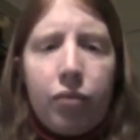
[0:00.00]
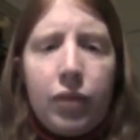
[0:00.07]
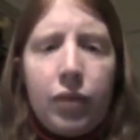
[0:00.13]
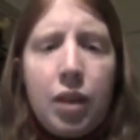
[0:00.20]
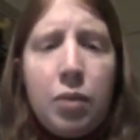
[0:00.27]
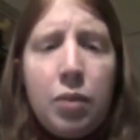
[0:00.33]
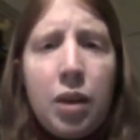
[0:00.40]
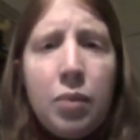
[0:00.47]

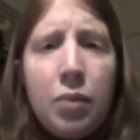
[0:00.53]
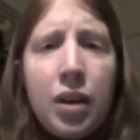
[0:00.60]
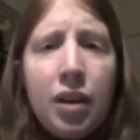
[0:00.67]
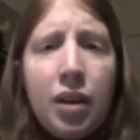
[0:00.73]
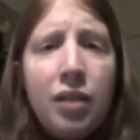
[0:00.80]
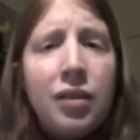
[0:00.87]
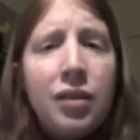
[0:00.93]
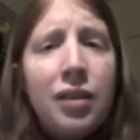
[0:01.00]
he may be in
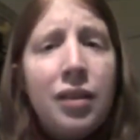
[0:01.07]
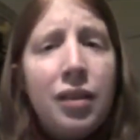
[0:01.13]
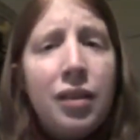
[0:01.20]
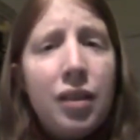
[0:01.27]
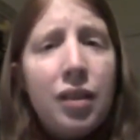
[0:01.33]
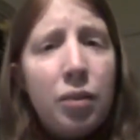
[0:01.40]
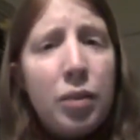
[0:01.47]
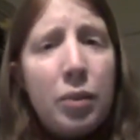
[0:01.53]
a
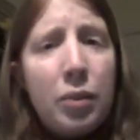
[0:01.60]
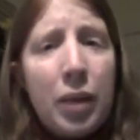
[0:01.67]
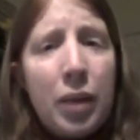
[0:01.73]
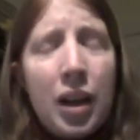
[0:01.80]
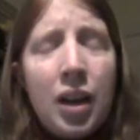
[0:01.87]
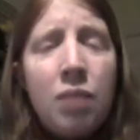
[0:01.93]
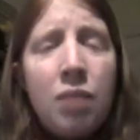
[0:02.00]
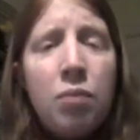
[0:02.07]
little bit of pain,